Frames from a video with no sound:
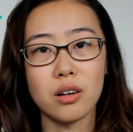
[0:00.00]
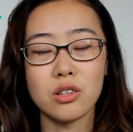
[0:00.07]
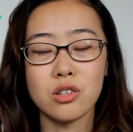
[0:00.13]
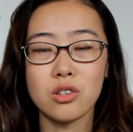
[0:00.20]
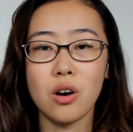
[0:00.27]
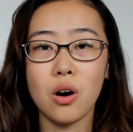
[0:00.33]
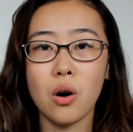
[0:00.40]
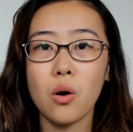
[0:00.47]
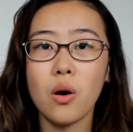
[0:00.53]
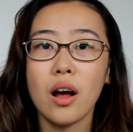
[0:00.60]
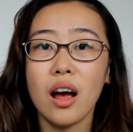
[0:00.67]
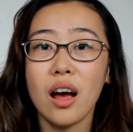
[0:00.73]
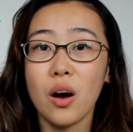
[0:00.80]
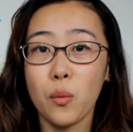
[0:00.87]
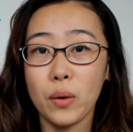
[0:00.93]
So
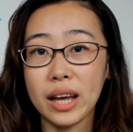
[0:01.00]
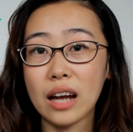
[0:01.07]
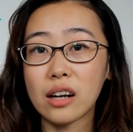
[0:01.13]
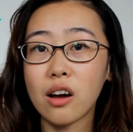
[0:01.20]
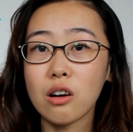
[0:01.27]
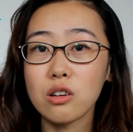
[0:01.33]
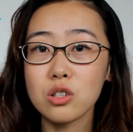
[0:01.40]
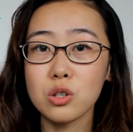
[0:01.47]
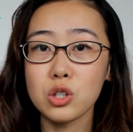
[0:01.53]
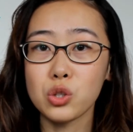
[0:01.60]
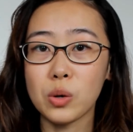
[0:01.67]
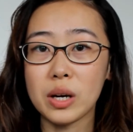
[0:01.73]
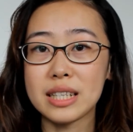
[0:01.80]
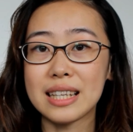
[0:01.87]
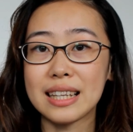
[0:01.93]
we can also
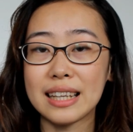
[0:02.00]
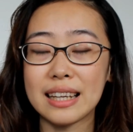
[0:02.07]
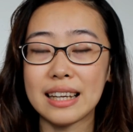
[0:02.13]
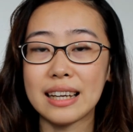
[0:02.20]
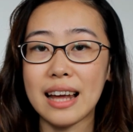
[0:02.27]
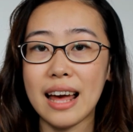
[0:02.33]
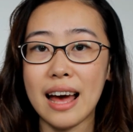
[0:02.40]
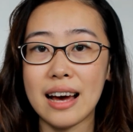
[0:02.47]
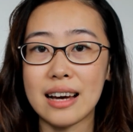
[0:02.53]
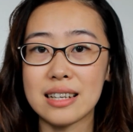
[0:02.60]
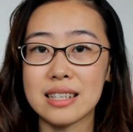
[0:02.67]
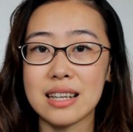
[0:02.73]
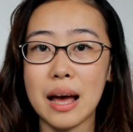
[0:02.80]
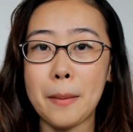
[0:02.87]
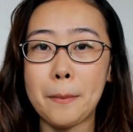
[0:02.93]
translate it
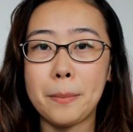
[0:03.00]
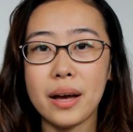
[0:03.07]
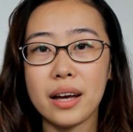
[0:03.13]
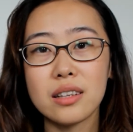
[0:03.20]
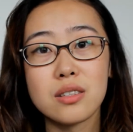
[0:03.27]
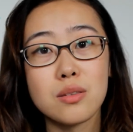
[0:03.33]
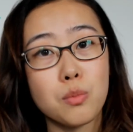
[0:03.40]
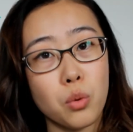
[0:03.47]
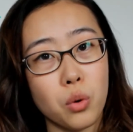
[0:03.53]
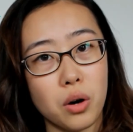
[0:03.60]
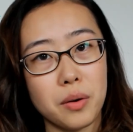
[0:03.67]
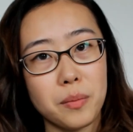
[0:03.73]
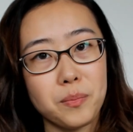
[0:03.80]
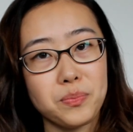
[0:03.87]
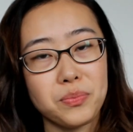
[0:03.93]
as a bit more.